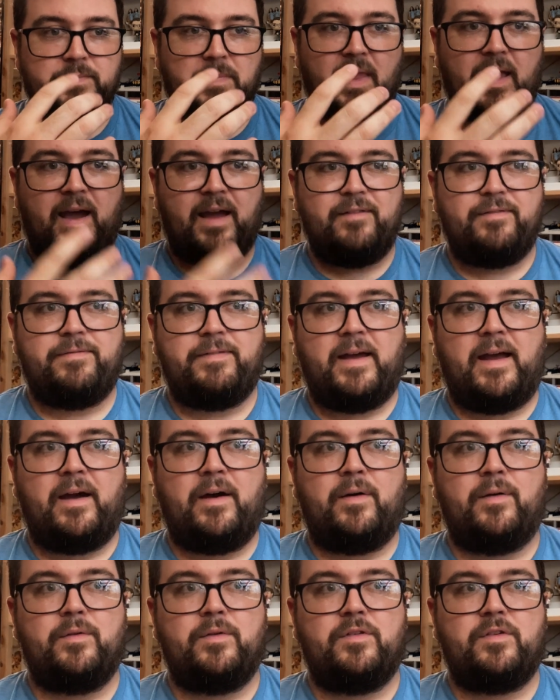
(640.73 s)
I
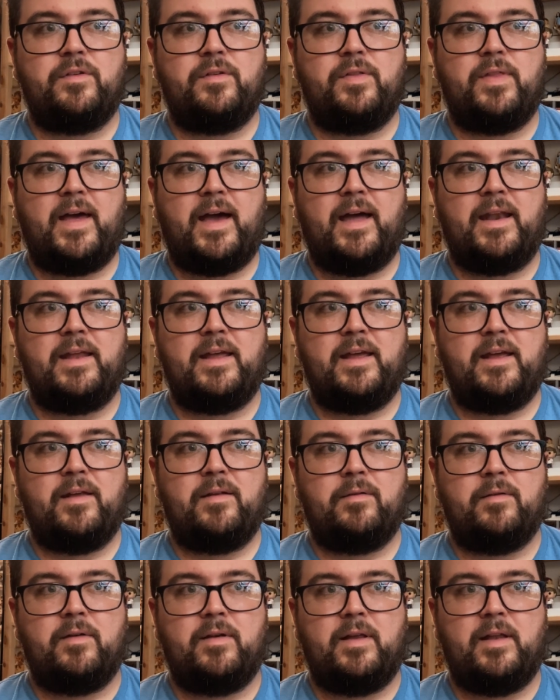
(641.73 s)
found that it
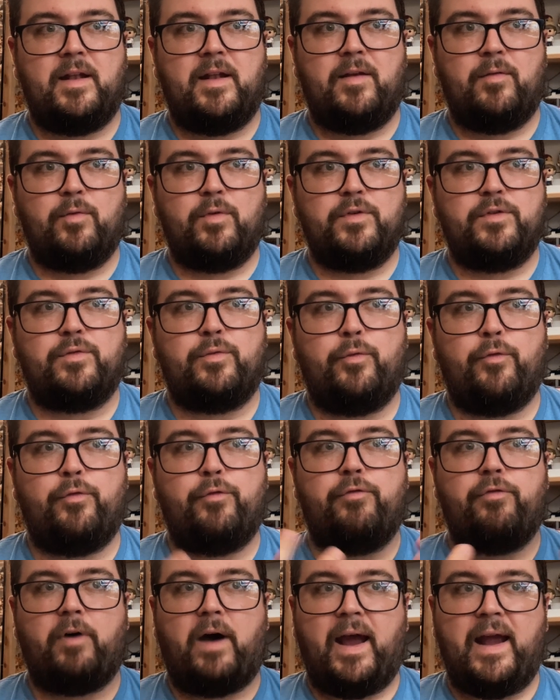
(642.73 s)
was
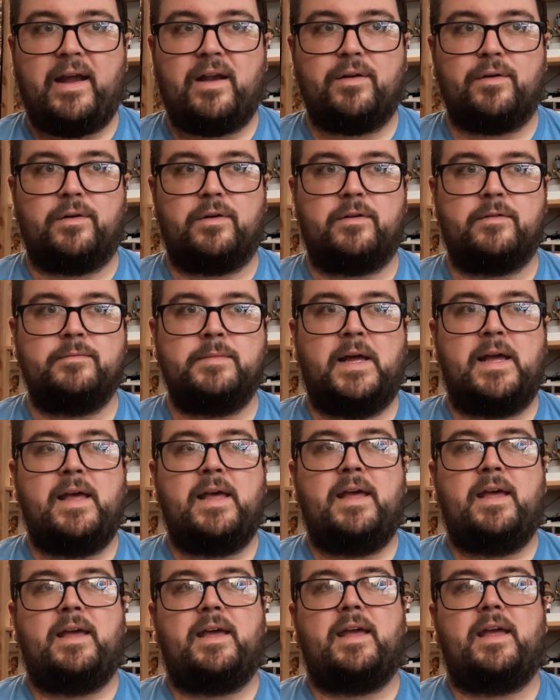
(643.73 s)
vital
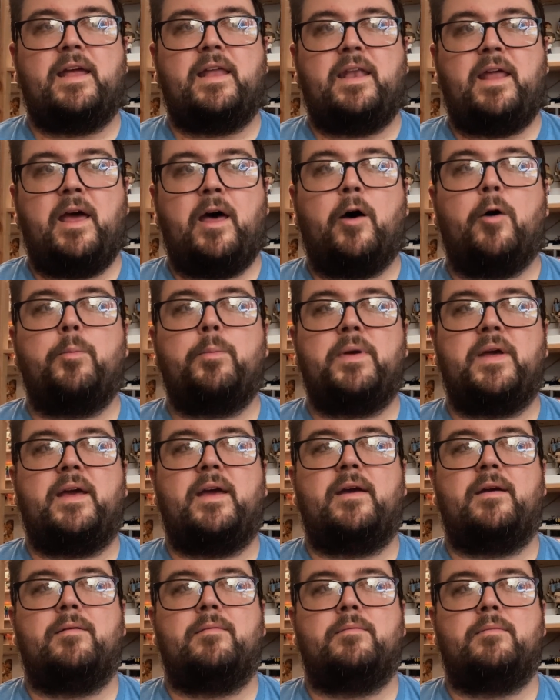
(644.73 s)
in
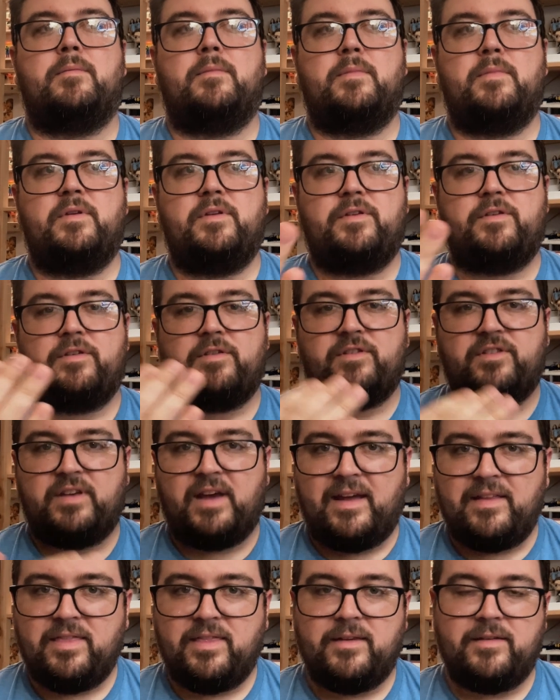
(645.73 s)
helping
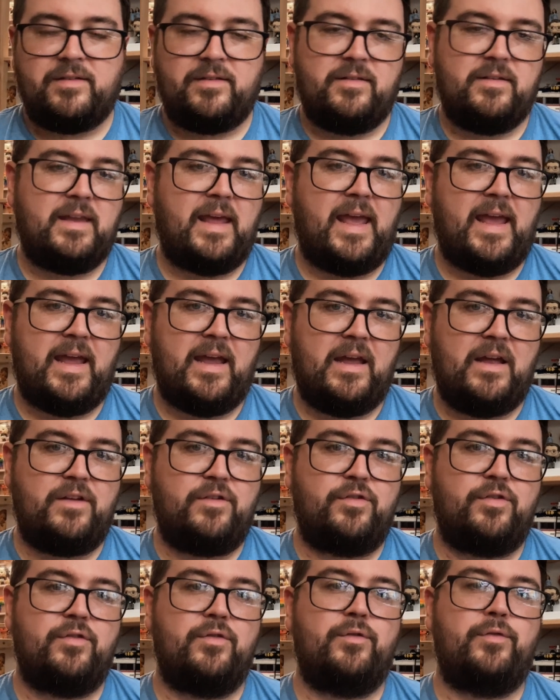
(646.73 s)
set the
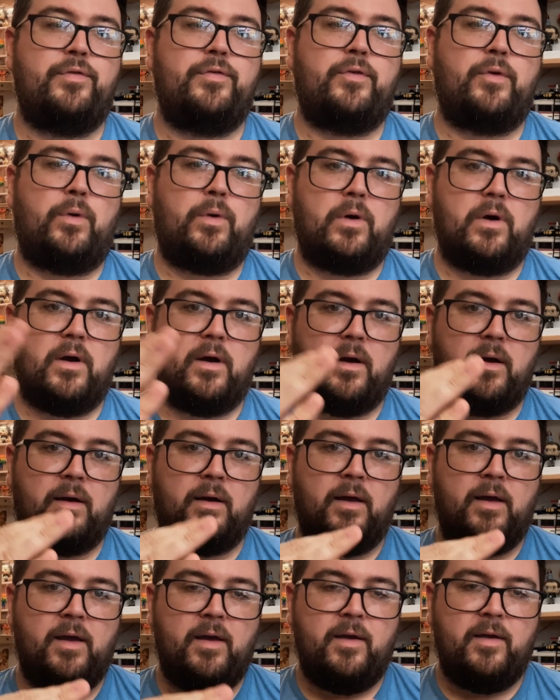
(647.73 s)
stage for
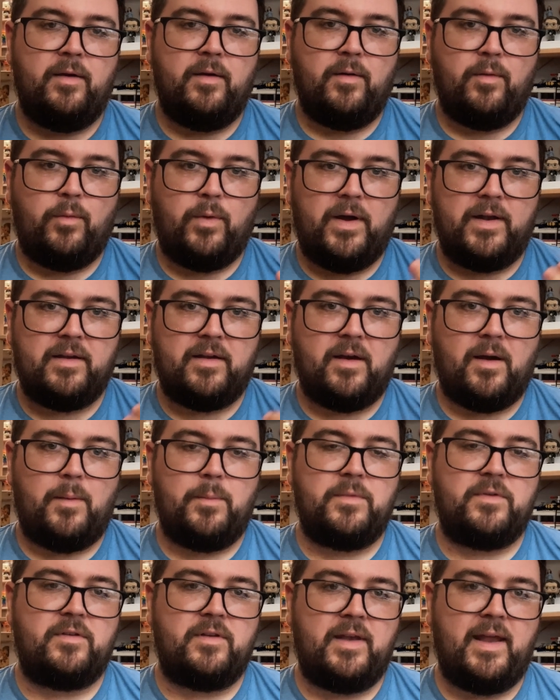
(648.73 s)
what
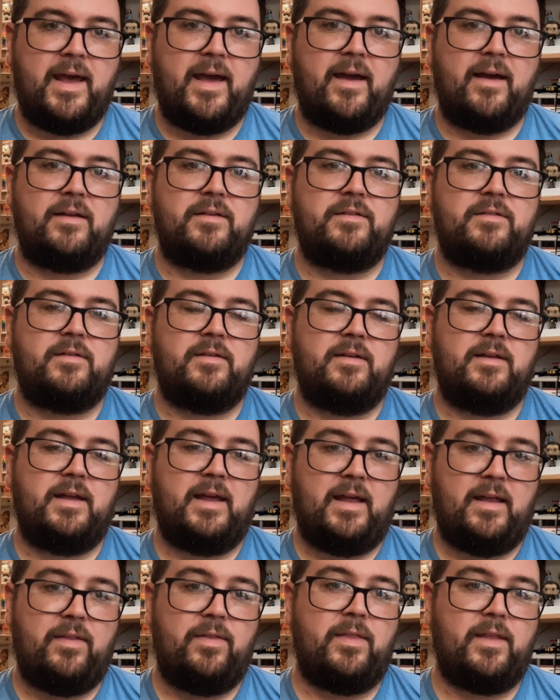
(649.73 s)
comes next
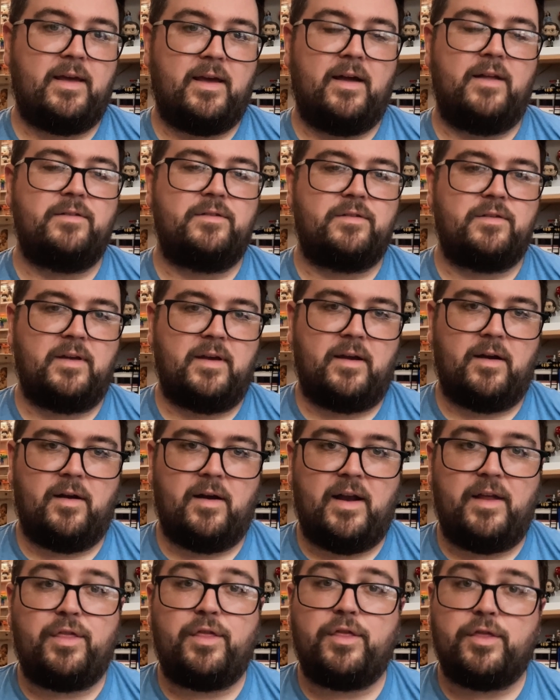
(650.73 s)
in The Gunslinger.
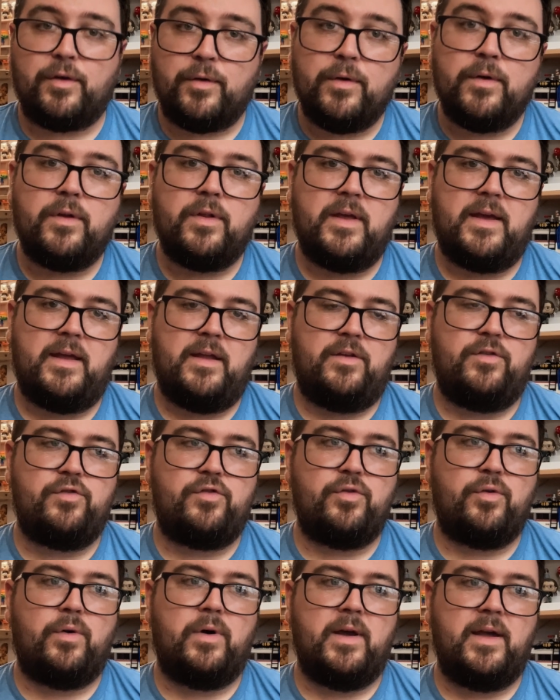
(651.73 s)
I thoroughly
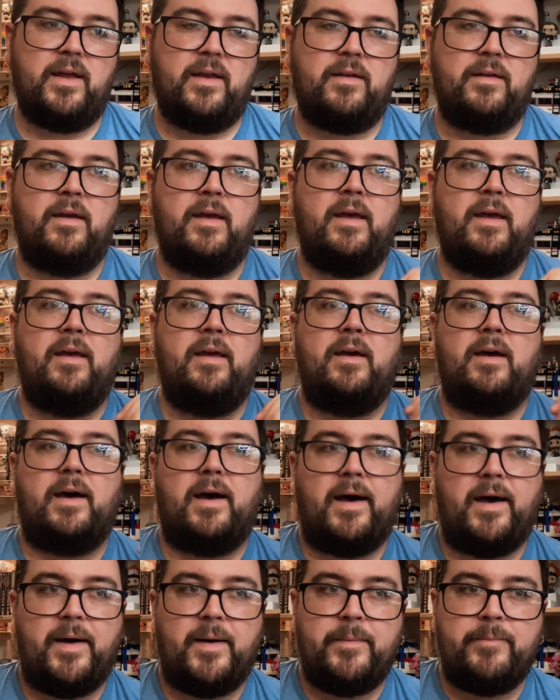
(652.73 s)
enjoyed
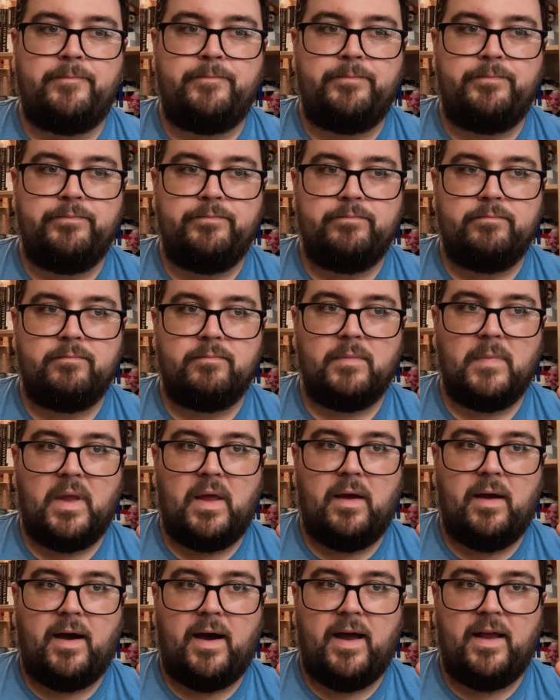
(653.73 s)

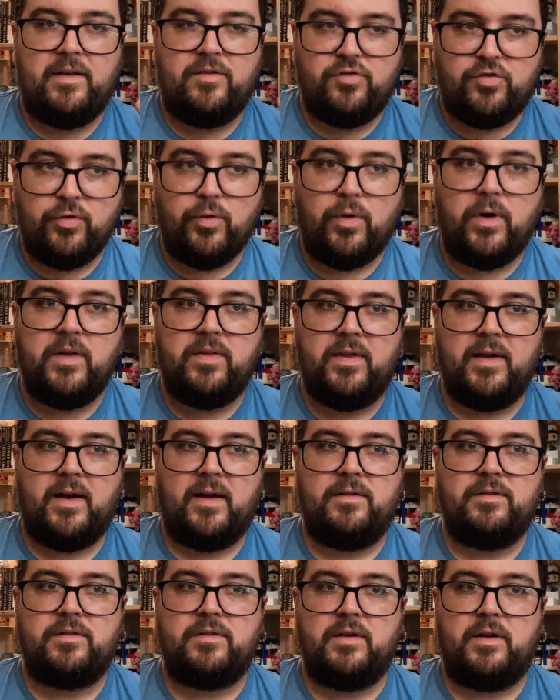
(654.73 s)
I enjoyed The
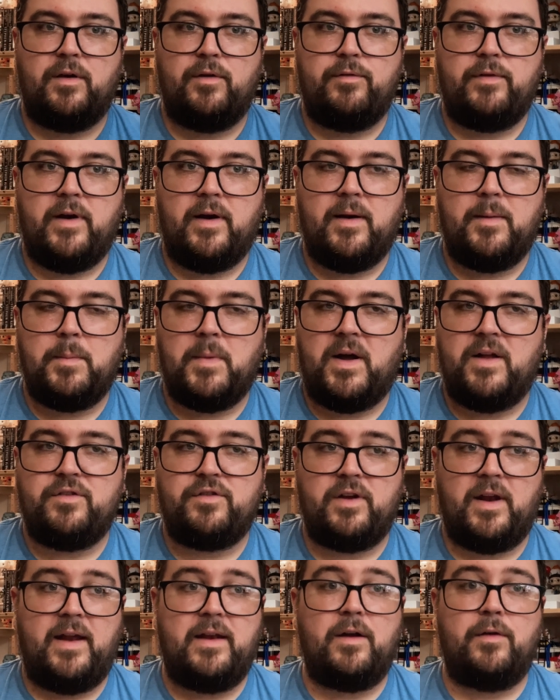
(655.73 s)
Gunslinger very much,
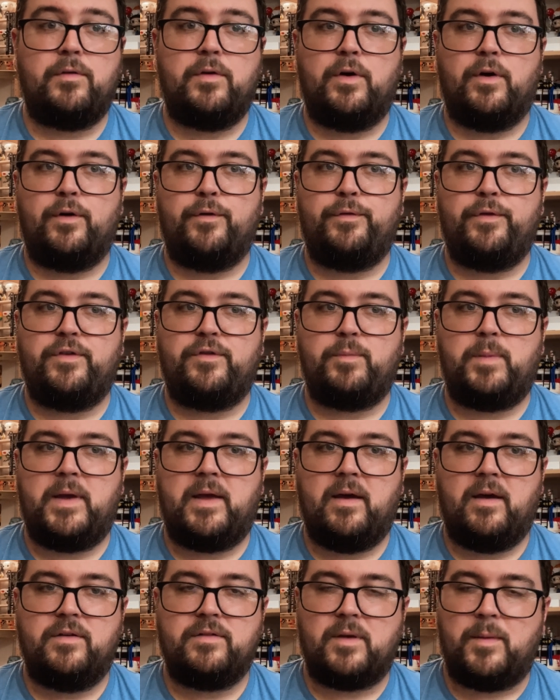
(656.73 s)
and I don't know if it's
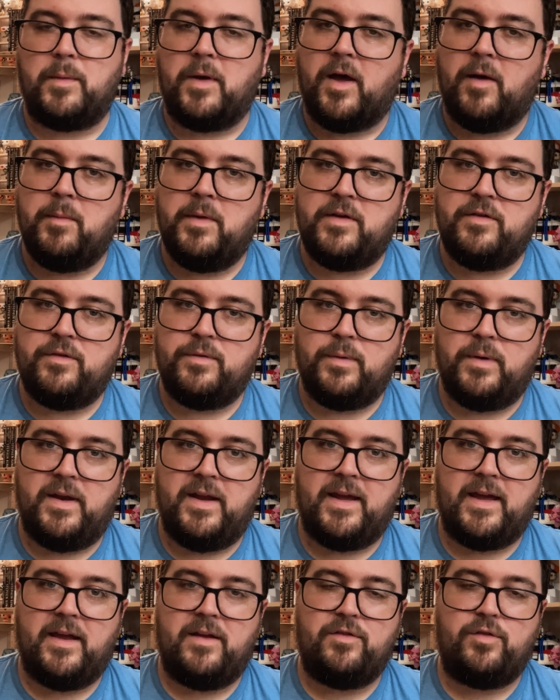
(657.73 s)
because I'm coming to it
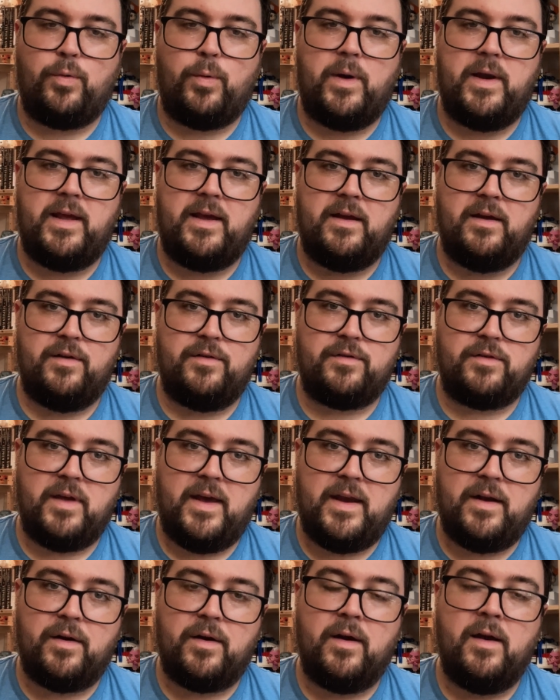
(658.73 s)
again 20 years
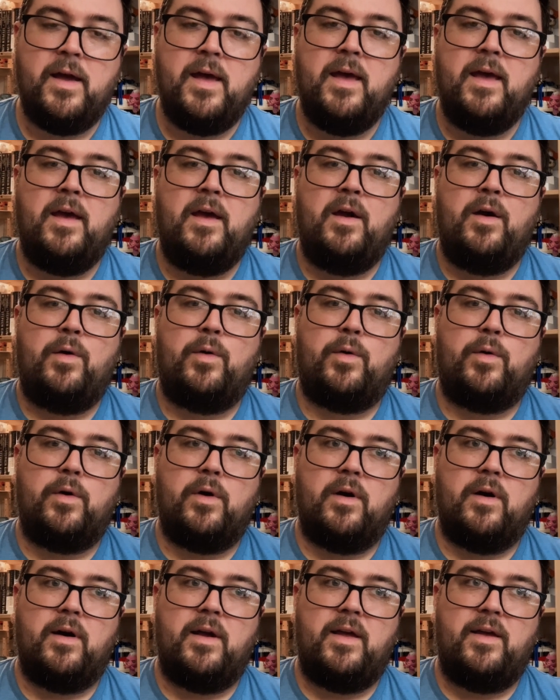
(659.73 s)
later,
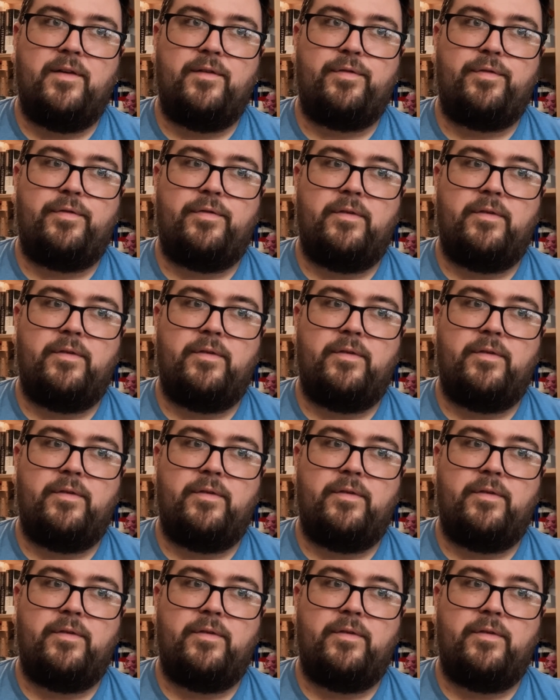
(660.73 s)
or if